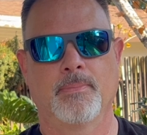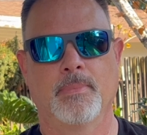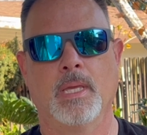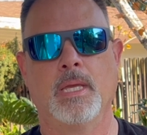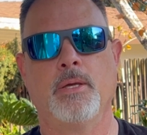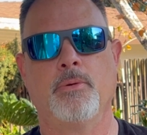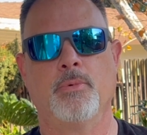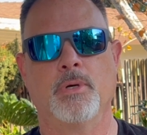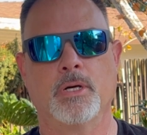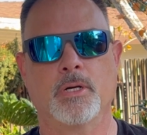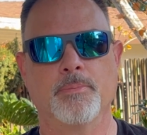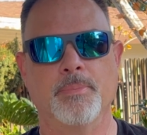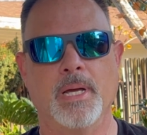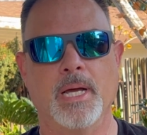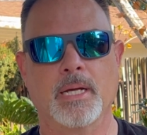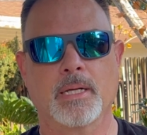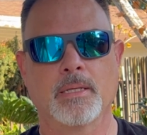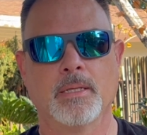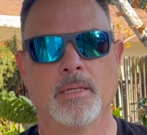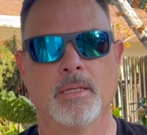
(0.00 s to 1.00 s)
Hey, welcome
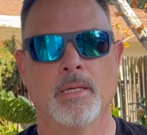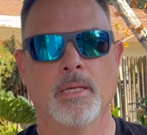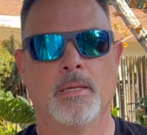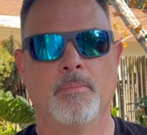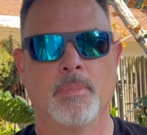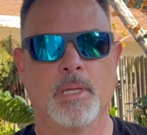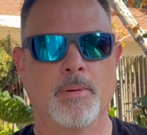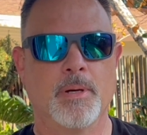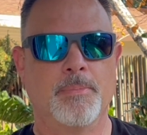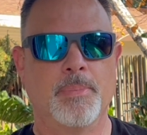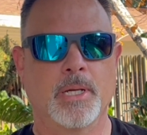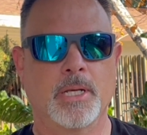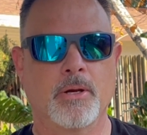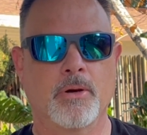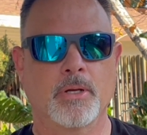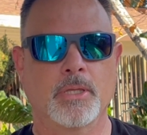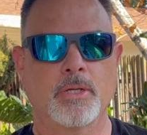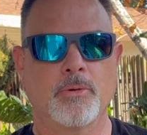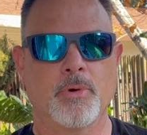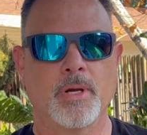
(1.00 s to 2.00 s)
back. Me and my buddy were
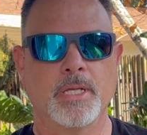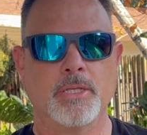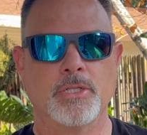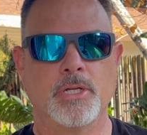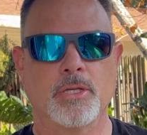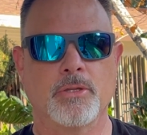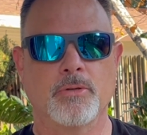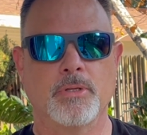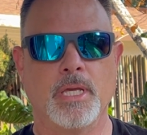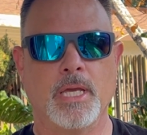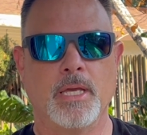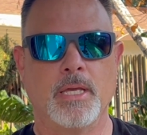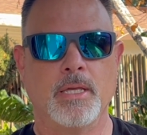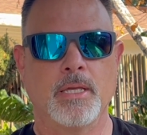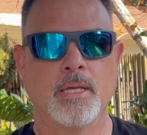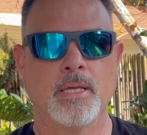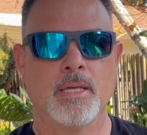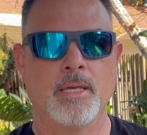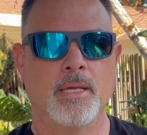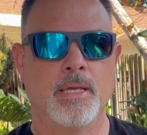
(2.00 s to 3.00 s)
at the range the other day,
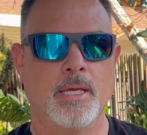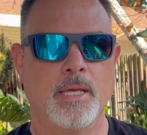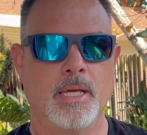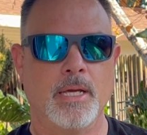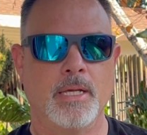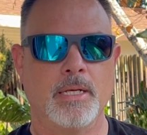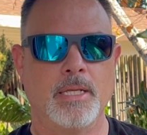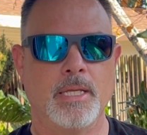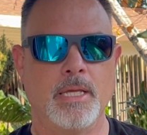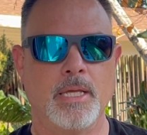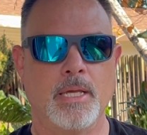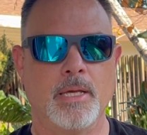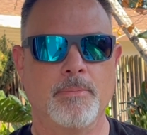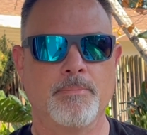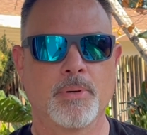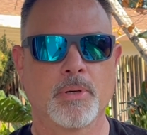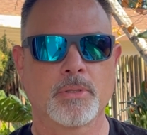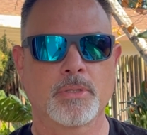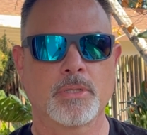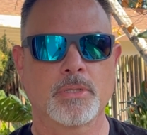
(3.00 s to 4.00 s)
and he had
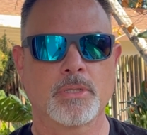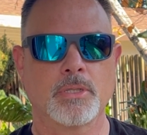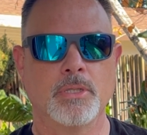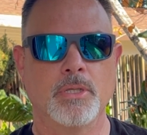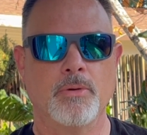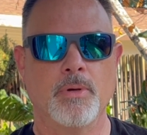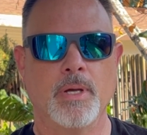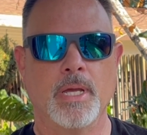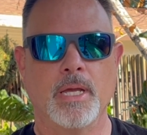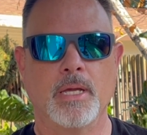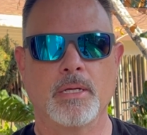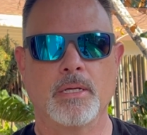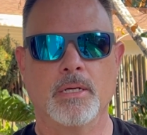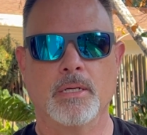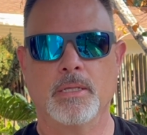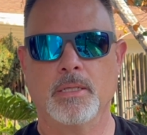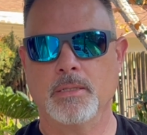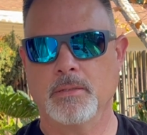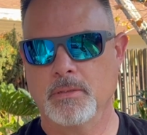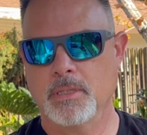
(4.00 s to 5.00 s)
purchased a new
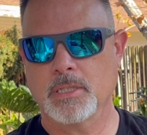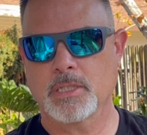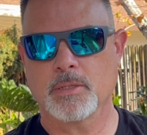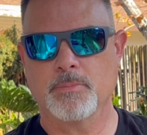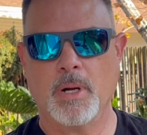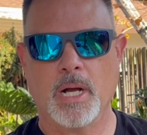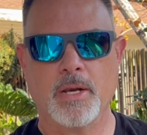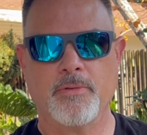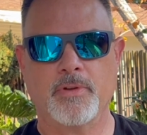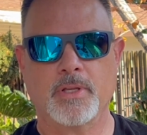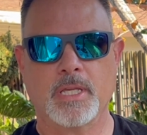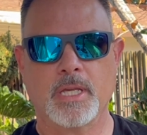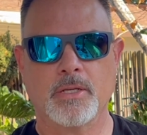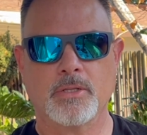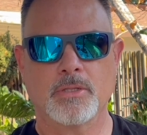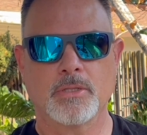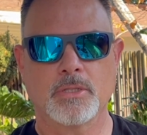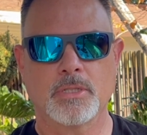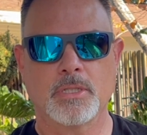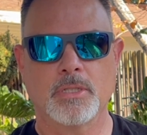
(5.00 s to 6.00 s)
handgun, did some
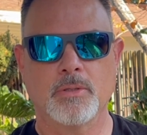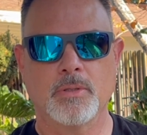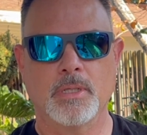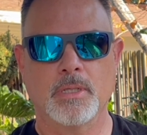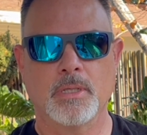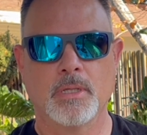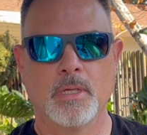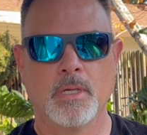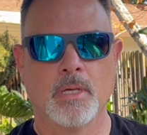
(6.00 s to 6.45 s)
modifications to it.